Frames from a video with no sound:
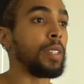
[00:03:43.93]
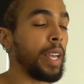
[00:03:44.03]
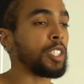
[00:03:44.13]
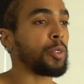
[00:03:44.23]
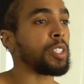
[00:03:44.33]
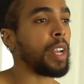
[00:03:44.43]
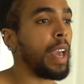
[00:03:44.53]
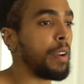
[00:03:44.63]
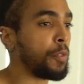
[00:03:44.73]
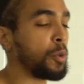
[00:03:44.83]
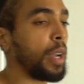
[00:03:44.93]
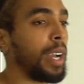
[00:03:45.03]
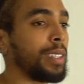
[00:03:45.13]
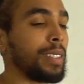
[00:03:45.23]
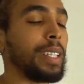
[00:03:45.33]
next stretch I have for you
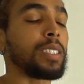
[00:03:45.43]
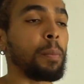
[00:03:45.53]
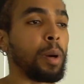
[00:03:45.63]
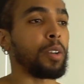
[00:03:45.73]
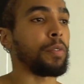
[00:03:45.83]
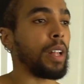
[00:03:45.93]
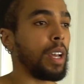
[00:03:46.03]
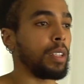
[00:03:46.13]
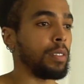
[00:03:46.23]
guys is the butterfly.